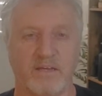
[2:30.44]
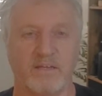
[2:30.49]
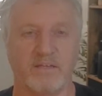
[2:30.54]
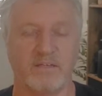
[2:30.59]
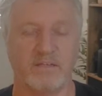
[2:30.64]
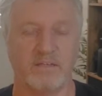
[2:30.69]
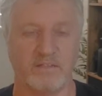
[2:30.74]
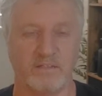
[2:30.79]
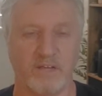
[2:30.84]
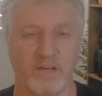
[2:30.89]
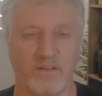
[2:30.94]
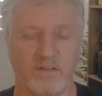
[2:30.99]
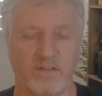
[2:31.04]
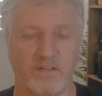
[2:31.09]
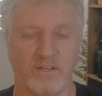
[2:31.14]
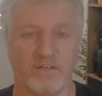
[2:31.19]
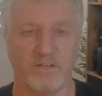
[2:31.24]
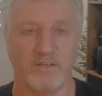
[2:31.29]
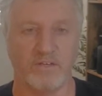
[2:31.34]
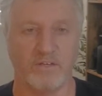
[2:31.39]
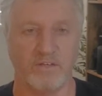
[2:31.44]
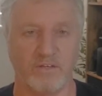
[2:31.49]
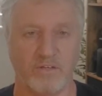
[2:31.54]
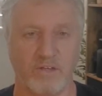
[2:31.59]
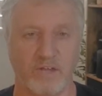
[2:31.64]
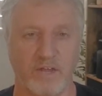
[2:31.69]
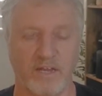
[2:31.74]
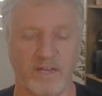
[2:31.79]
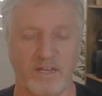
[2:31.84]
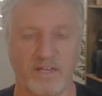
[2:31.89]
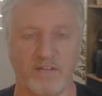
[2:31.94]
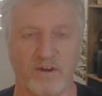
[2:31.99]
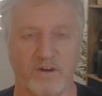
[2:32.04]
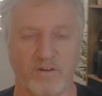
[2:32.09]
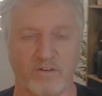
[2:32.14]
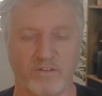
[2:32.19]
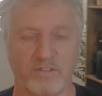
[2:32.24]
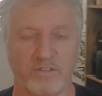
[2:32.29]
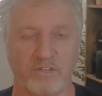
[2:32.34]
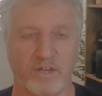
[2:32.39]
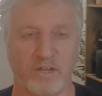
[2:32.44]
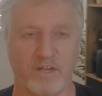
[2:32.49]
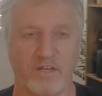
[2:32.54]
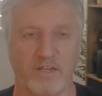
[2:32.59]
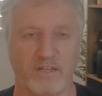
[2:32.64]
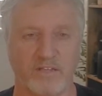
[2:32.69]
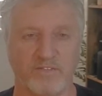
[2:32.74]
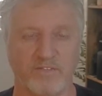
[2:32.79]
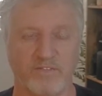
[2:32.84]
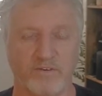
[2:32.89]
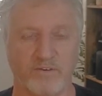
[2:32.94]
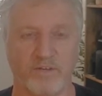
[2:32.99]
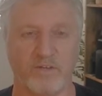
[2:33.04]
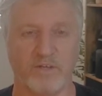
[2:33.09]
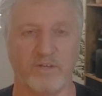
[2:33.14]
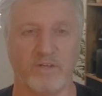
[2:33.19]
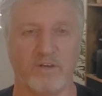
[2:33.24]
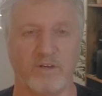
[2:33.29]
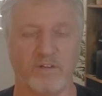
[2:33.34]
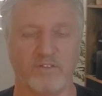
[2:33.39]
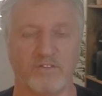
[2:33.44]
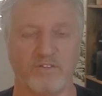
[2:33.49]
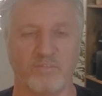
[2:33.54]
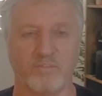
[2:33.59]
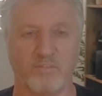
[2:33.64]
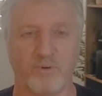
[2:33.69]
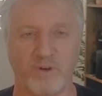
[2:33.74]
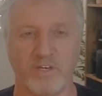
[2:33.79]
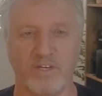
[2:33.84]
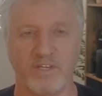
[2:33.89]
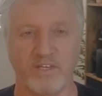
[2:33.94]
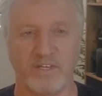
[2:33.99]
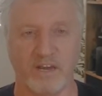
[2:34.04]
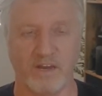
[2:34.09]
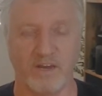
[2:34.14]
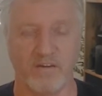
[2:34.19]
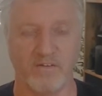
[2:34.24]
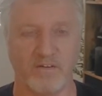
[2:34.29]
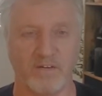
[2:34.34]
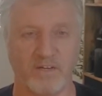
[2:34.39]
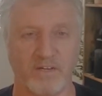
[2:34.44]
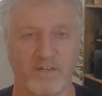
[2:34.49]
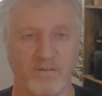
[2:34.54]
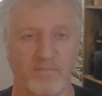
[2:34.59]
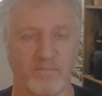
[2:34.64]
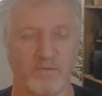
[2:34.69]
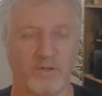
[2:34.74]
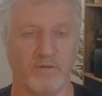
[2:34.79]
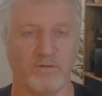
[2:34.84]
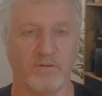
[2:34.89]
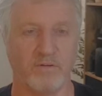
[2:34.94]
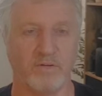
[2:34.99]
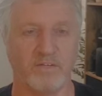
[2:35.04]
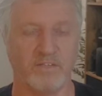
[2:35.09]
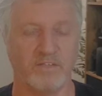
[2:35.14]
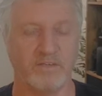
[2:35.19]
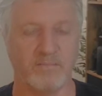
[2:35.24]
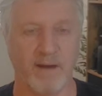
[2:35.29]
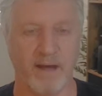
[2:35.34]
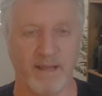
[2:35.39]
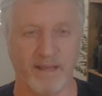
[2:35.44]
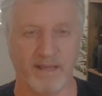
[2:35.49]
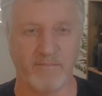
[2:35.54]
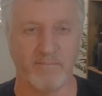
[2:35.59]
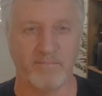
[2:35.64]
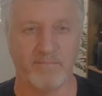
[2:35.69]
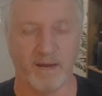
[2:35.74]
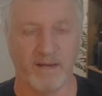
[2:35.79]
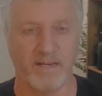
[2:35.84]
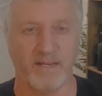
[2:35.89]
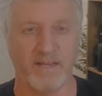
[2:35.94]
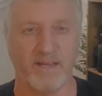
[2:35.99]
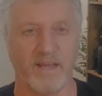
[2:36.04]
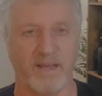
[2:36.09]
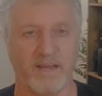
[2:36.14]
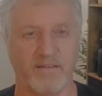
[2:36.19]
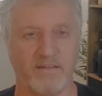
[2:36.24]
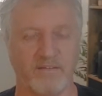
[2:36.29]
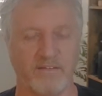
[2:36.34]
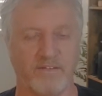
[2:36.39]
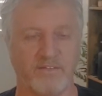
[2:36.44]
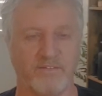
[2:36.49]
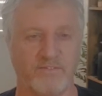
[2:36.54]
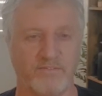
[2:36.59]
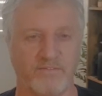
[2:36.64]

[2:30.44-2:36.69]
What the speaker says: so that any cost is for the cost of printing only. I'm not looking to make money out of this